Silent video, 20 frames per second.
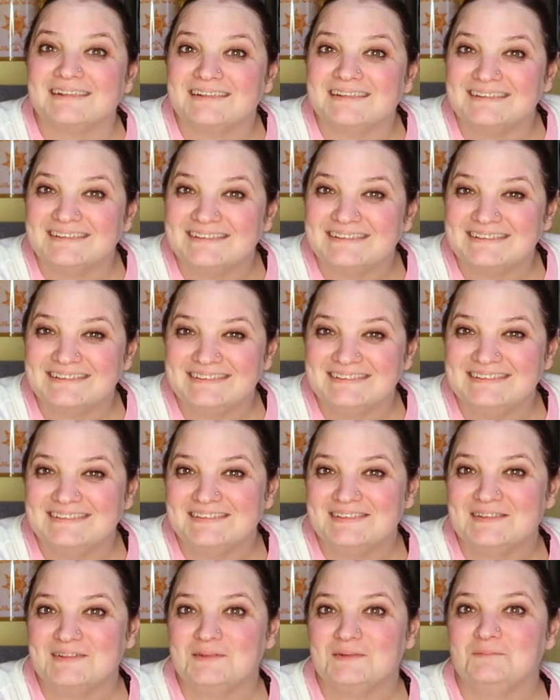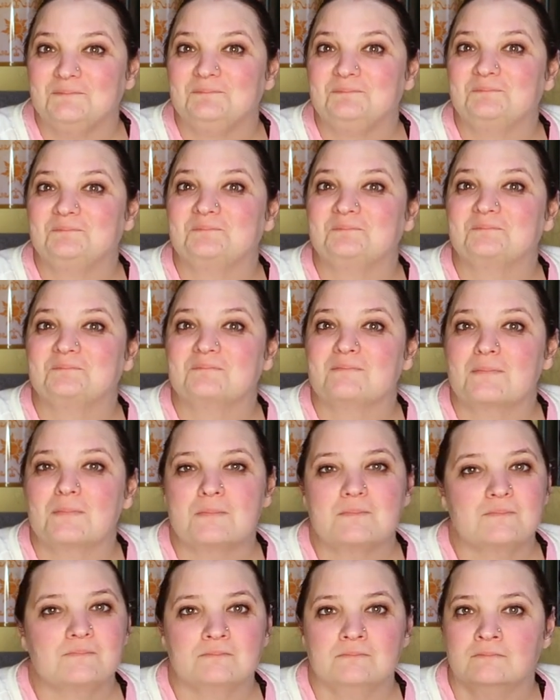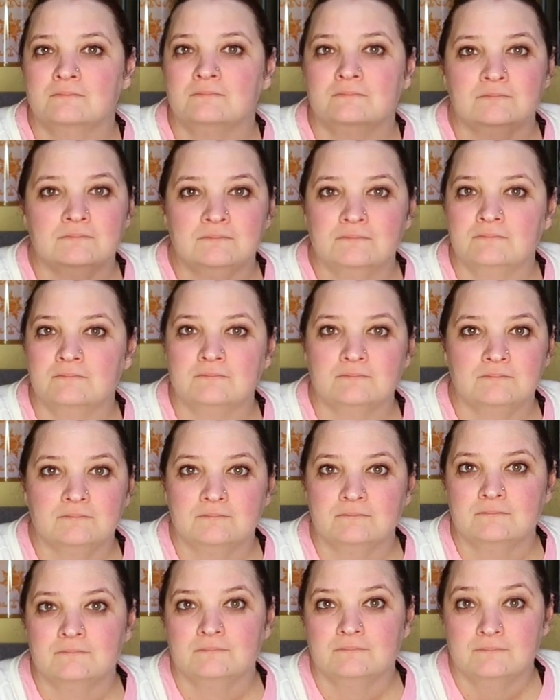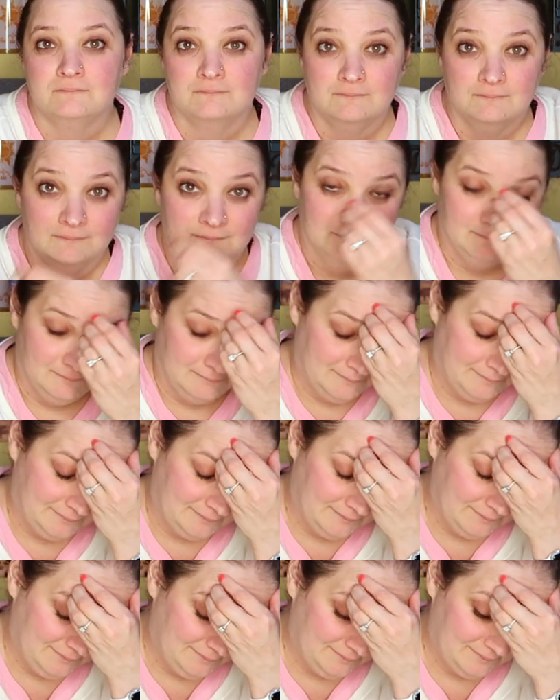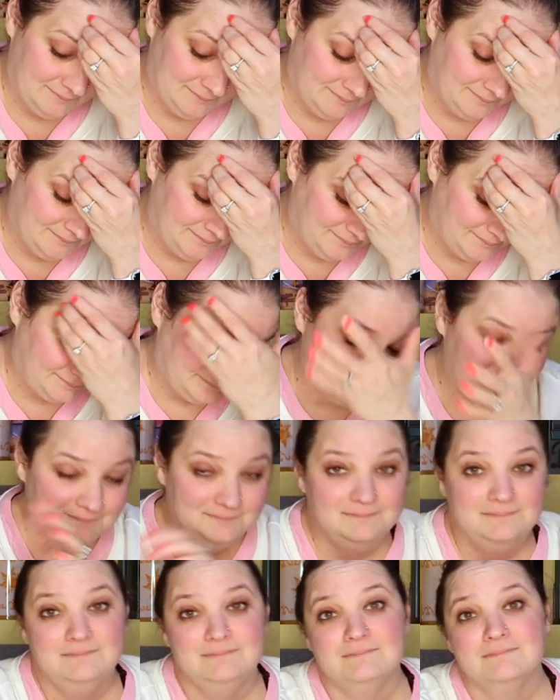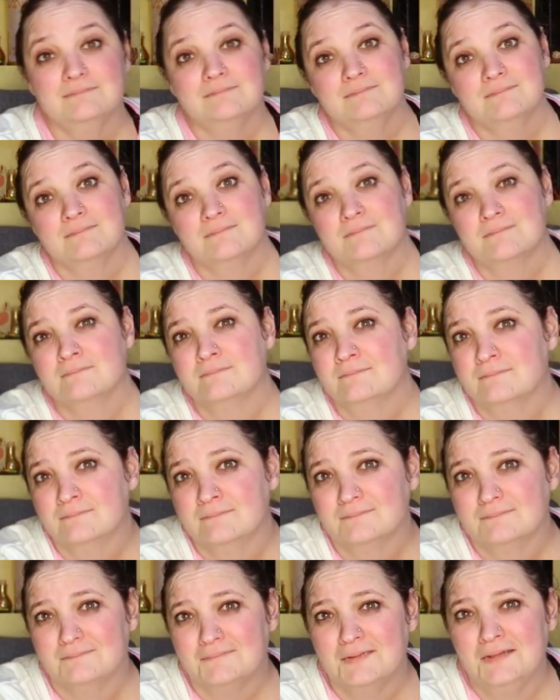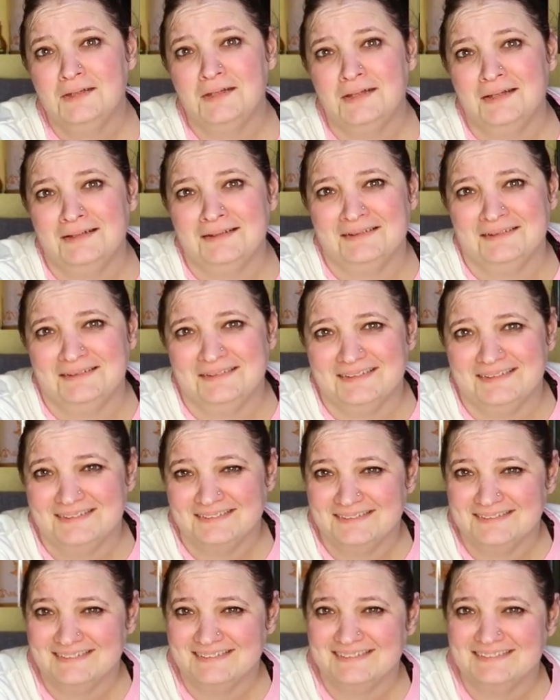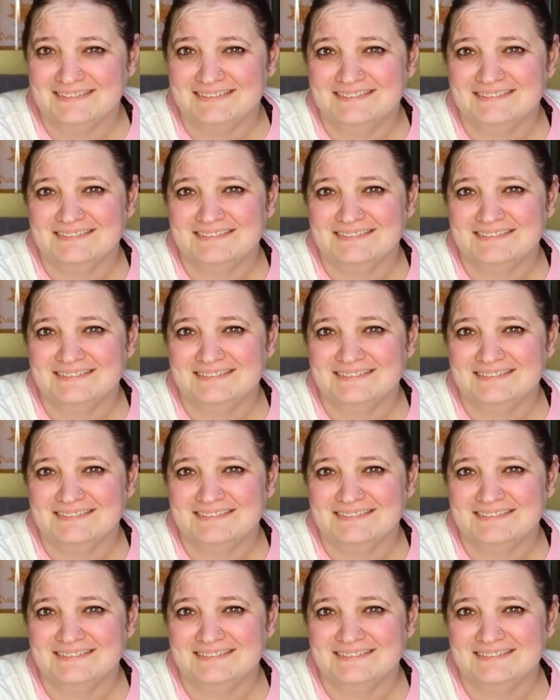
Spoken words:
The person shown says nothing.